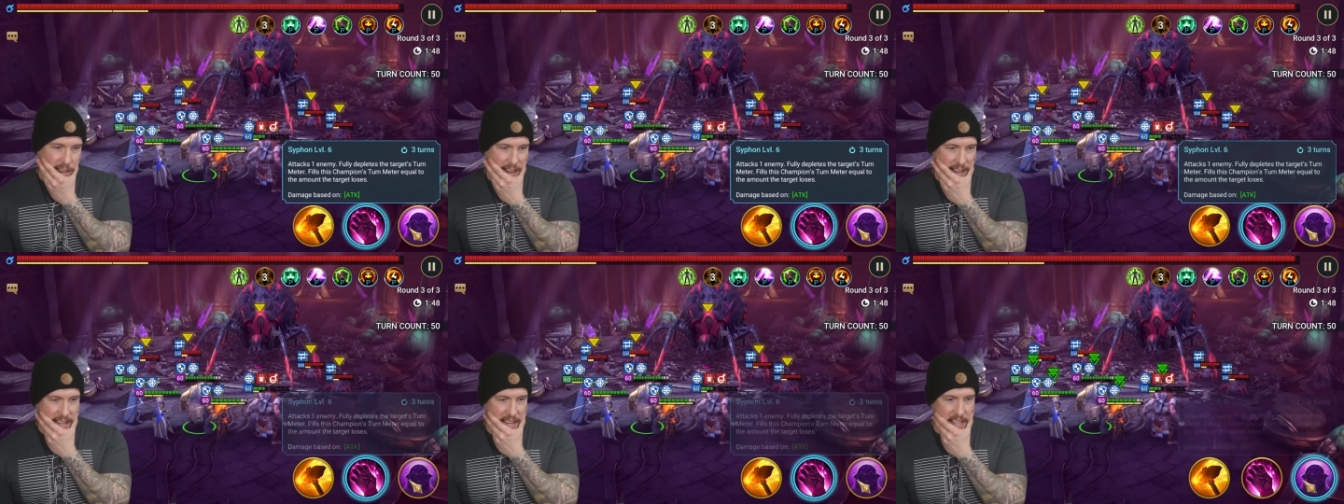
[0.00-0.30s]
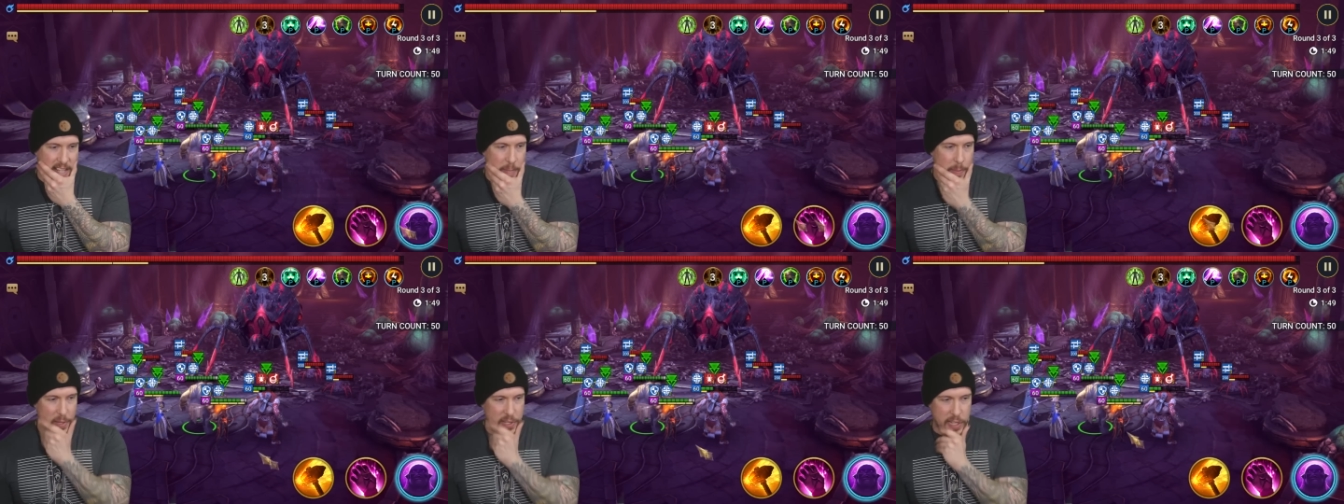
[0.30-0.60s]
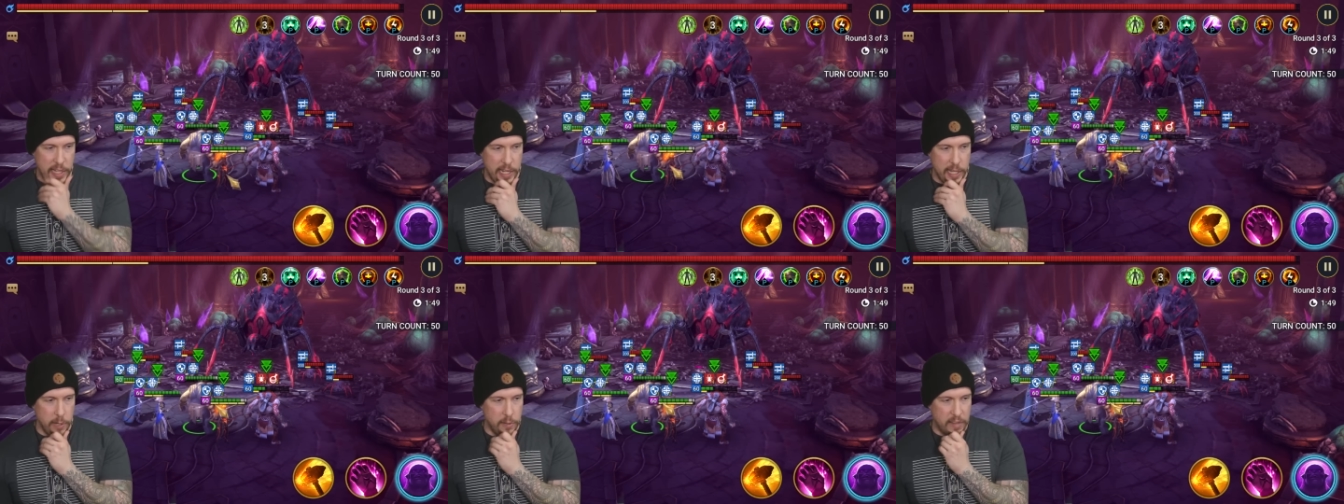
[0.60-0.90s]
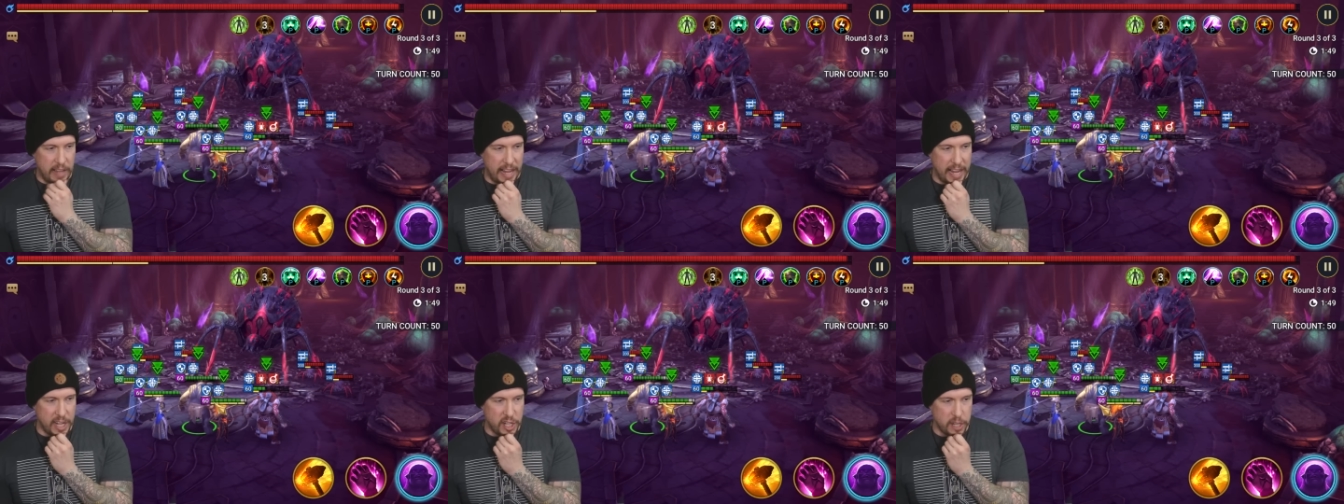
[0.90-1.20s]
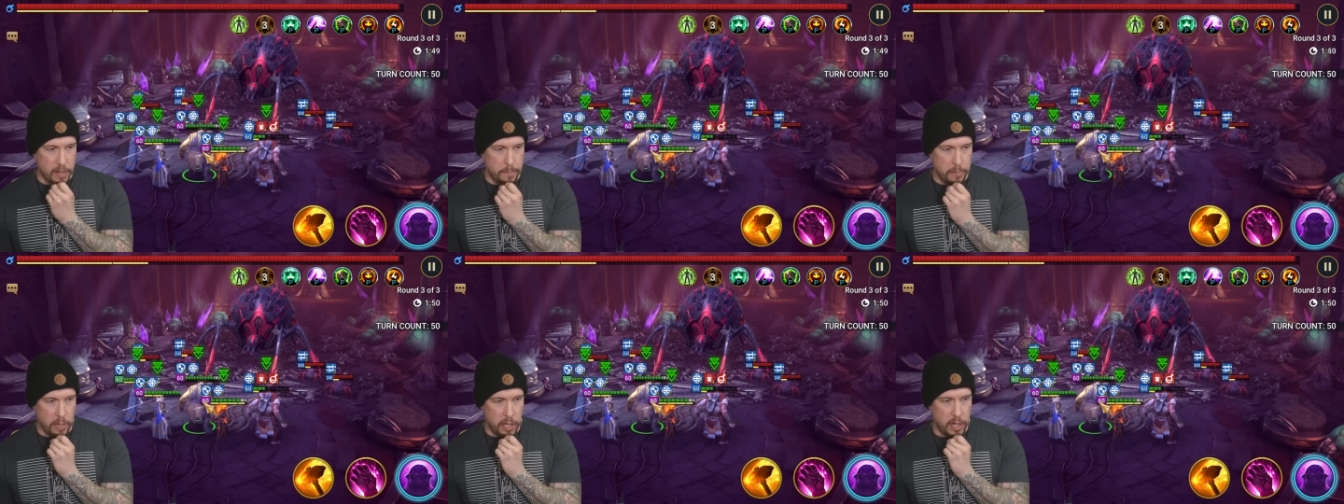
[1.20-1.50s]
I guess I'm just going to use
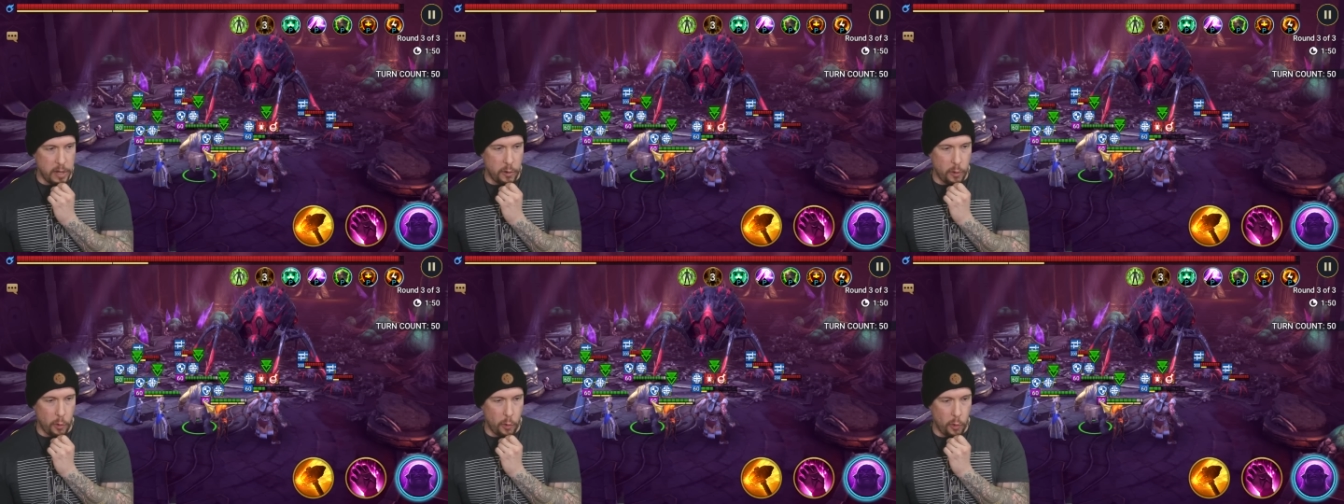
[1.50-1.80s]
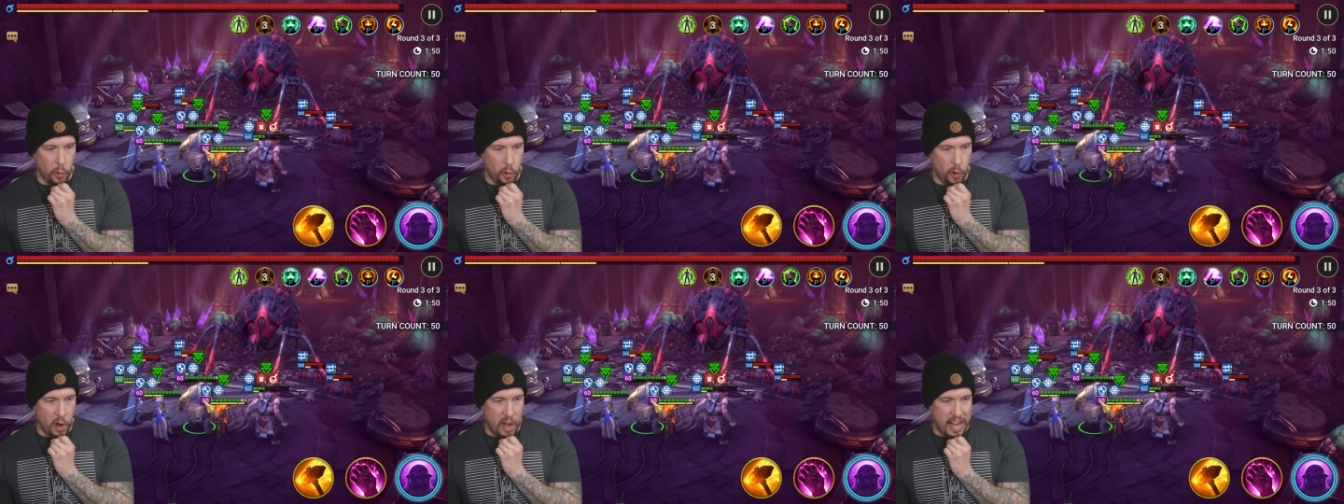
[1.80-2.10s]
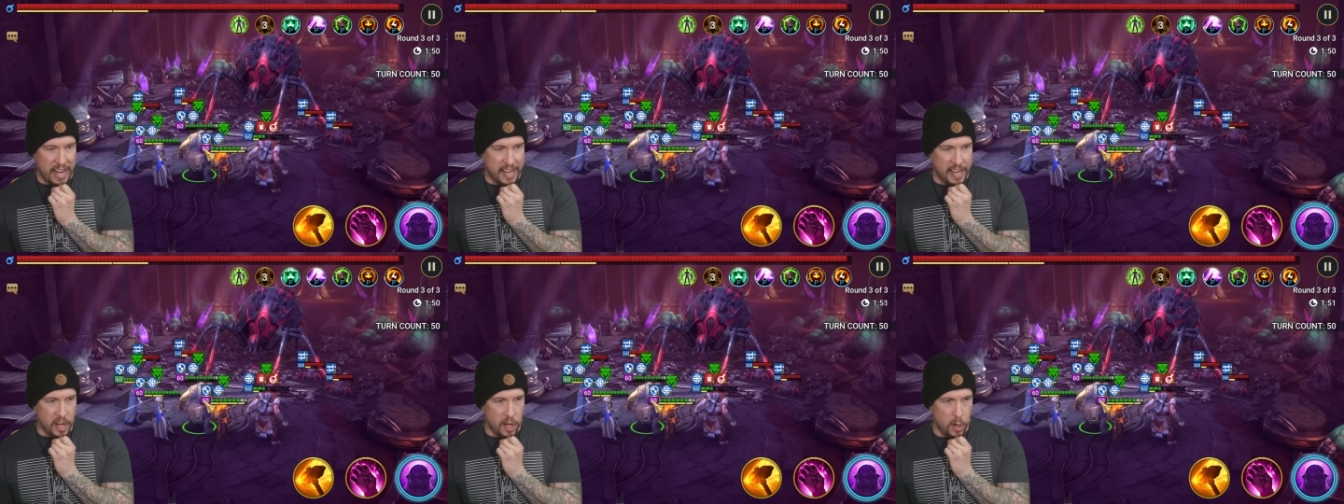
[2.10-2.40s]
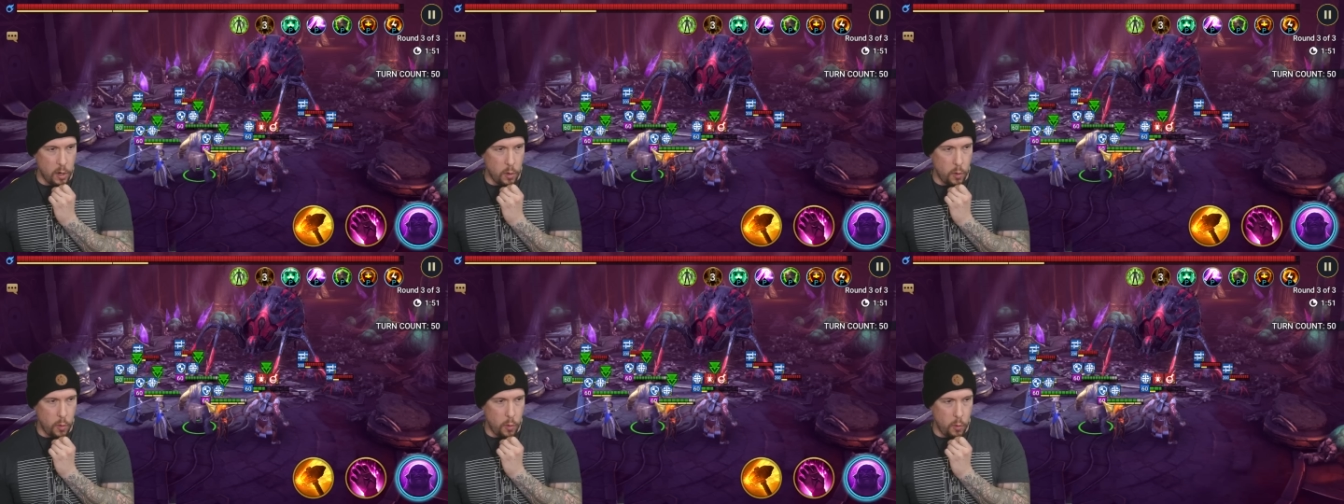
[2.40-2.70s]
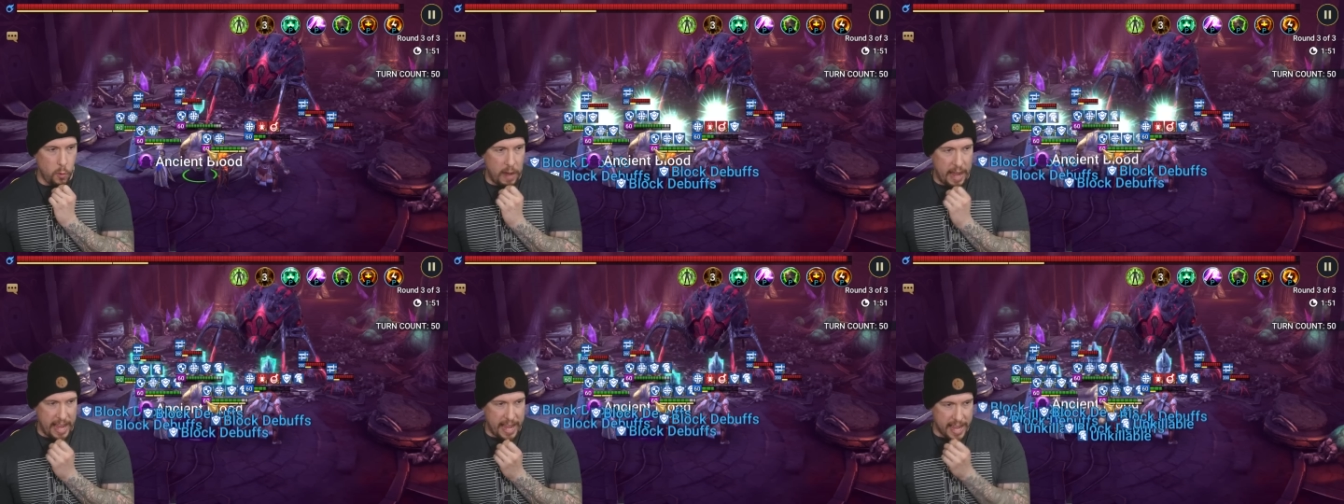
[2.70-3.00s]
Ancient Blood right
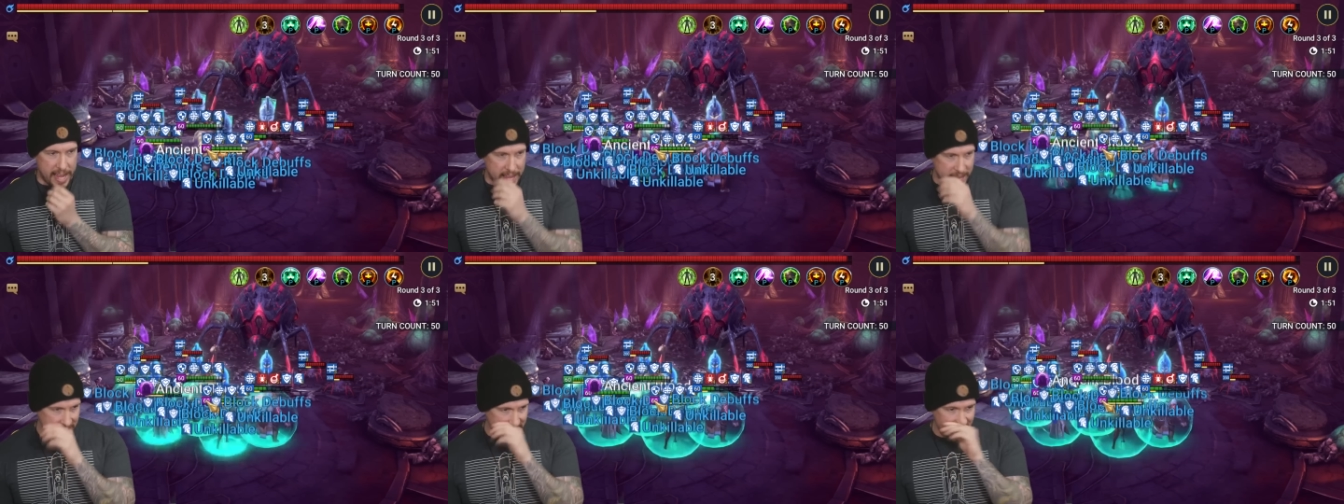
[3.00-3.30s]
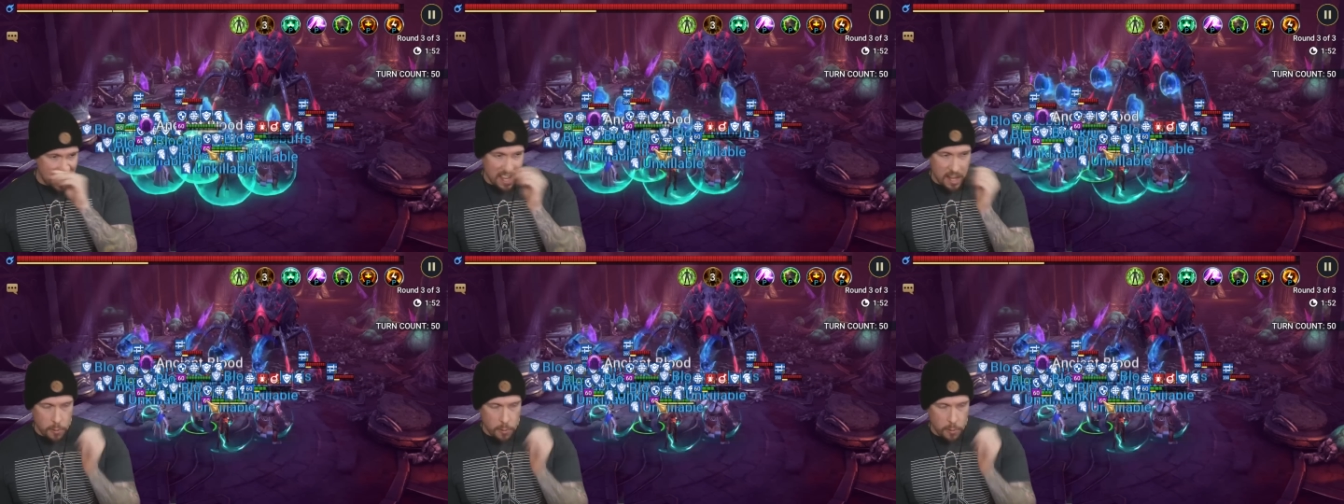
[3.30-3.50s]
away.